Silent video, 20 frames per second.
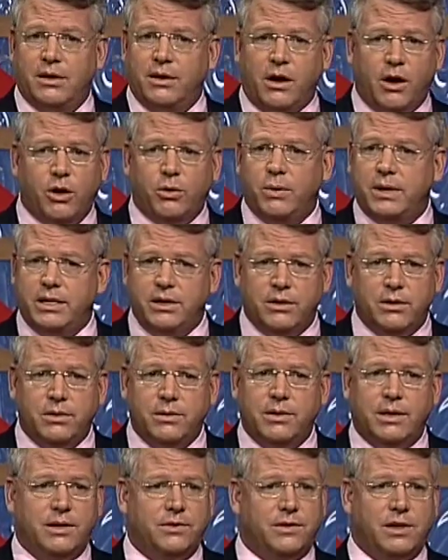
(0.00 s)
All we
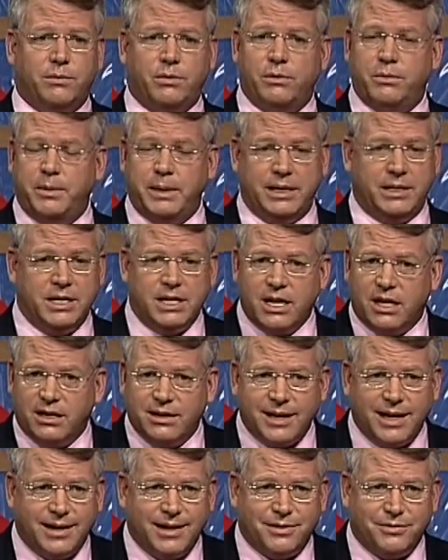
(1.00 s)
knew is that we were being
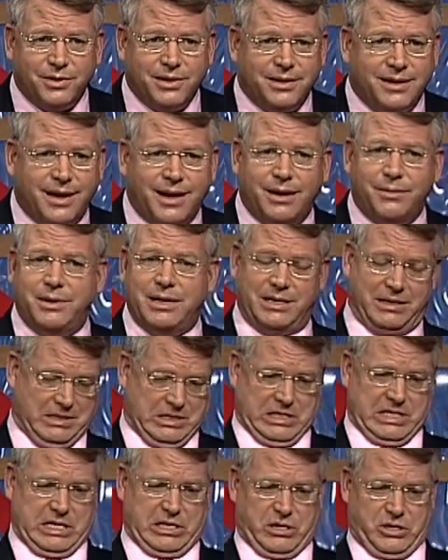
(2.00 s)
yelled at every day. We had to
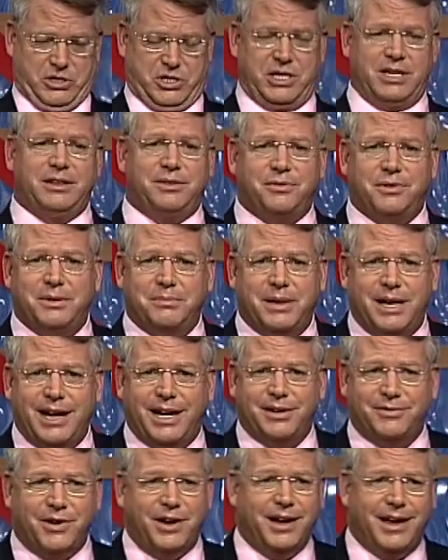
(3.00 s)
stick our chin through the
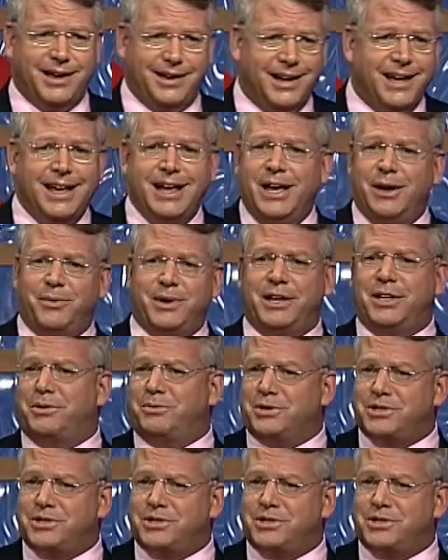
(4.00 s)
back of our head. We had to